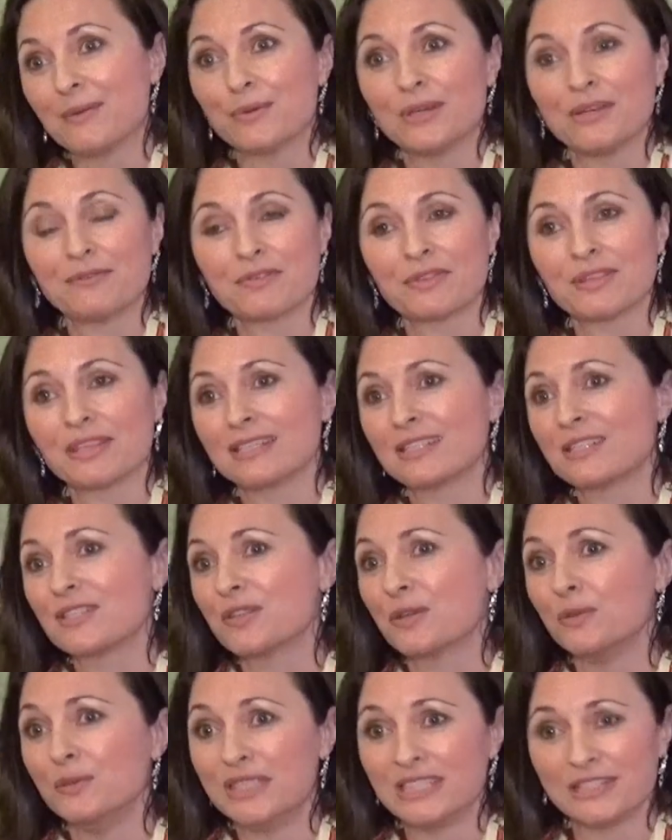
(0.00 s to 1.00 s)
where everything's
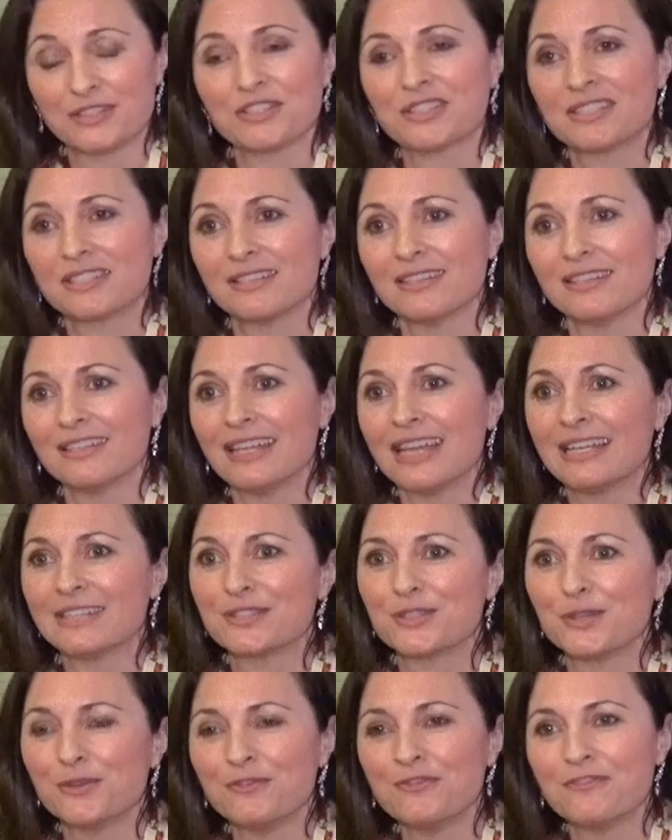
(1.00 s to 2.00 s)
so digital and
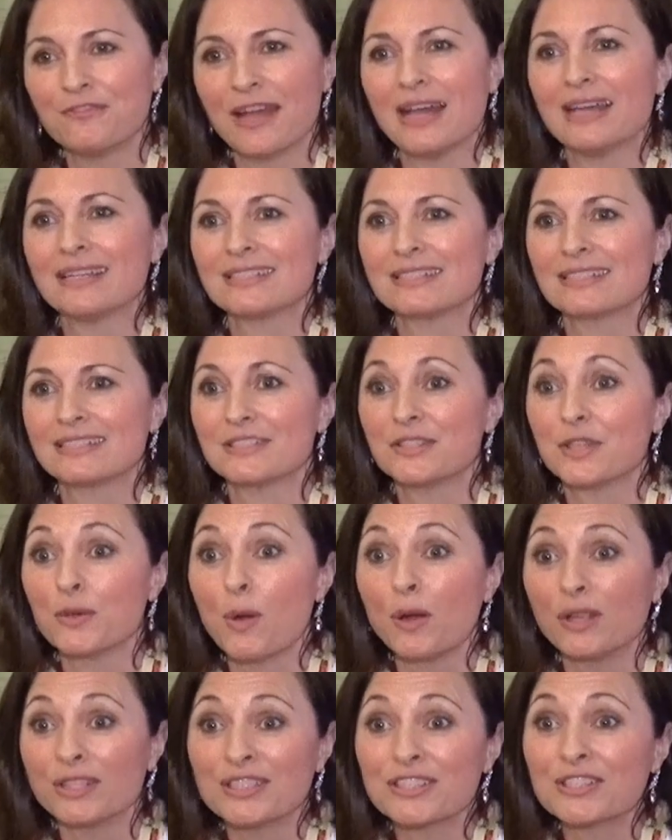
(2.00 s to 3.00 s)
so fast and so
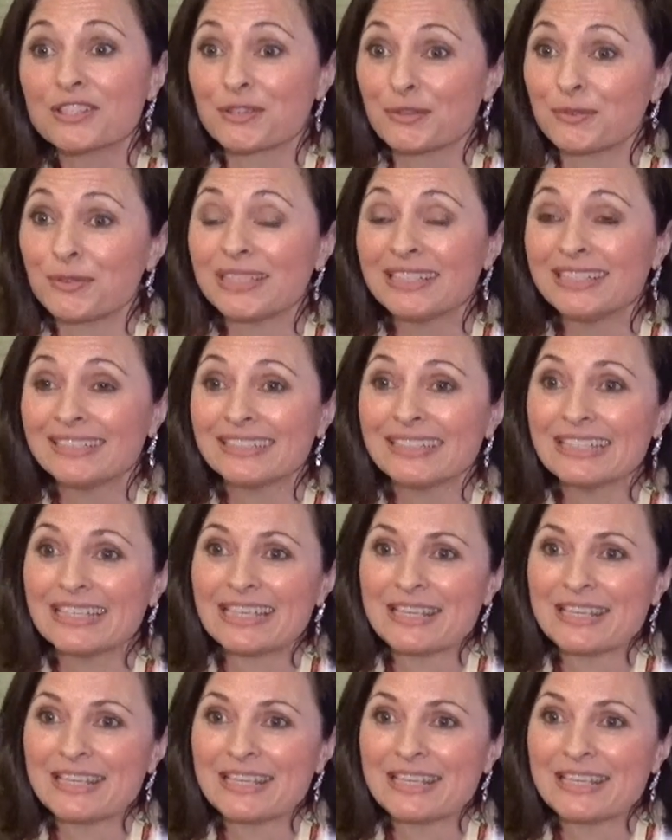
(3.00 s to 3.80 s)
on screen,